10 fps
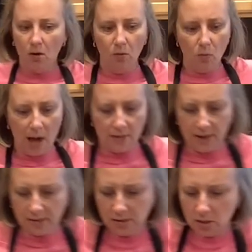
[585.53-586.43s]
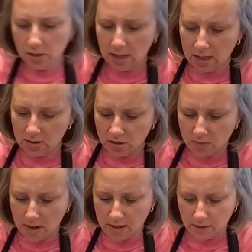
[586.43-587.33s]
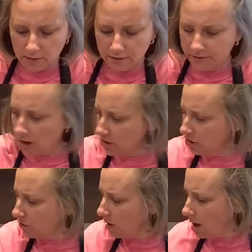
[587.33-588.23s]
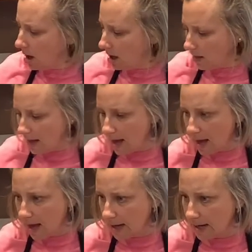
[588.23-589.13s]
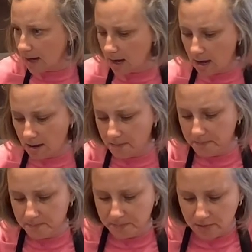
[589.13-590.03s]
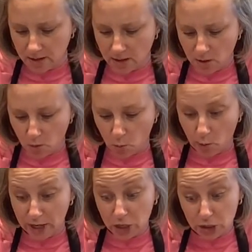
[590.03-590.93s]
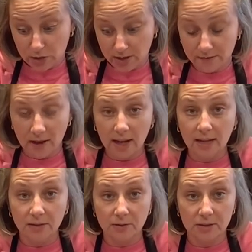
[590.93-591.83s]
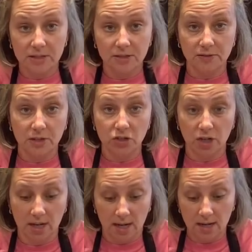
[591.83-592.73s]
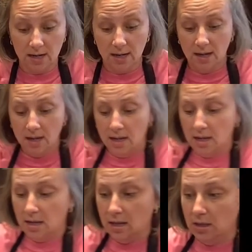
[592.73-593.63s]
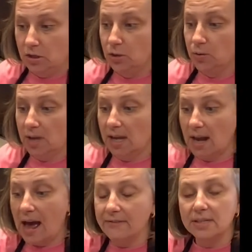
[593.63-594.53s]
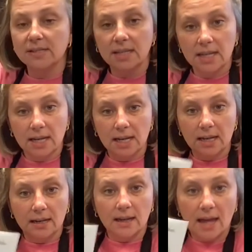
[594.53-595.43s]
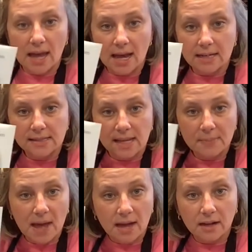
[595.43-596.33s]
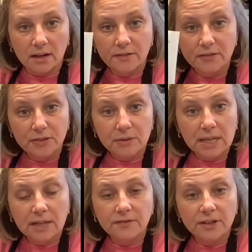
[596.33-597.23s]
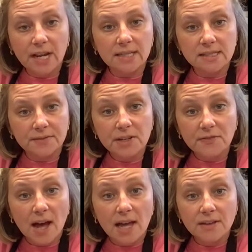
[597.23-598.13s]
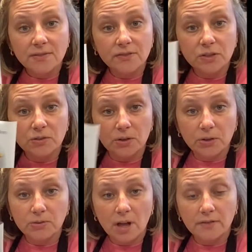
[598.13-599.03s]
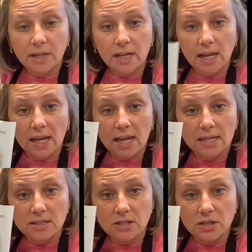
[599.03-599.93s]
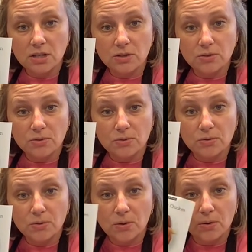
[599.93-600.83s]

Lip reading: While that's cooking, I just wanna refresh you all on where you can find the rotisserie chicken. You can obviously get it as a pack of 3 for $9.75 if you know you love it and you